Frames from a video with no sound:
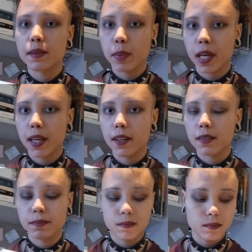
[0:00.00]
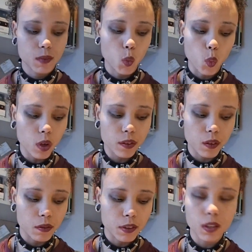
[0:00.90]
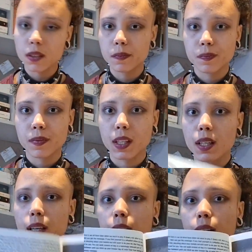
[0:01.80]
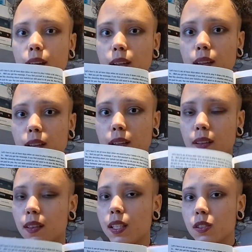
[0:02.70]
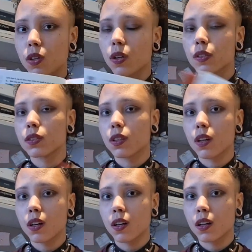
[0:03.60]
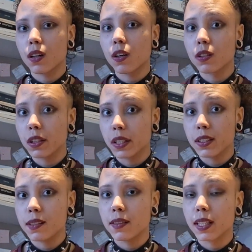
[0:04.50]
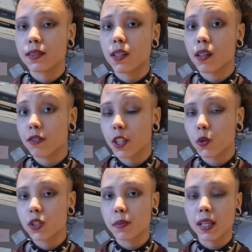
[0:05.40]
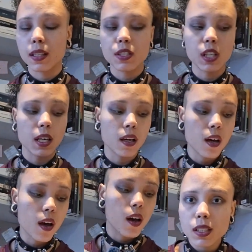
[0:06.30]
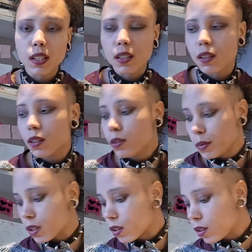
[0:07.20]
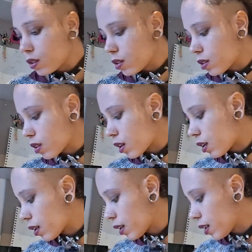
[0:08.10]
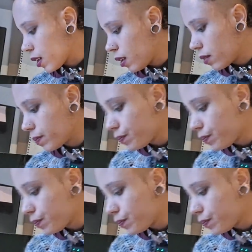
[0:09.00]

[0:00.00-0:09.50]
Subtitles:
pair, what the fuck? These socks are on the list of things that I really want to make this year. Oh my goodness, I